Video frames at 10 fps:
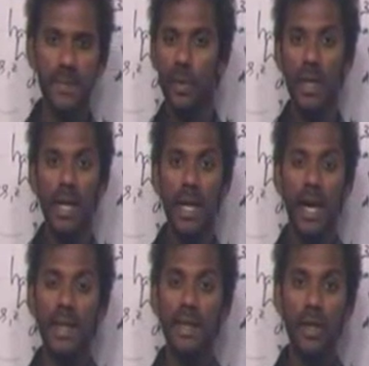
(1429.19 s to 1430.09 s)
No.
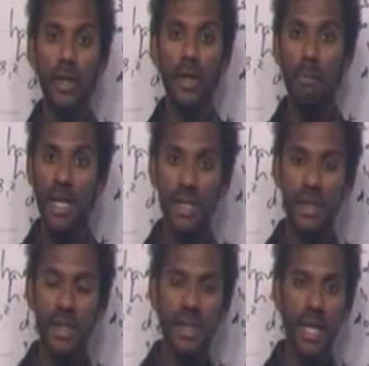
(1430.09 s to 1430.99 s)
I did not mention
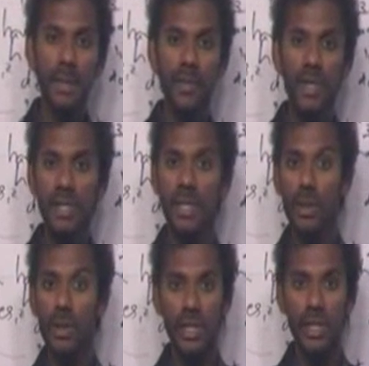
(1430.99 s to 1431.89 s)
the time in which he
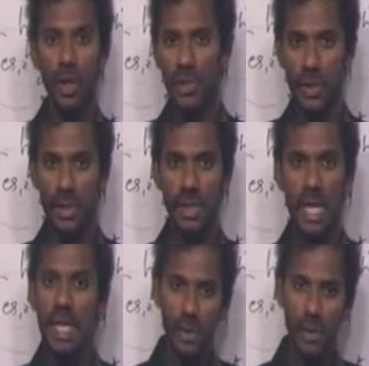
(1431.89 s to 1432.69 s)
wrote the short stories.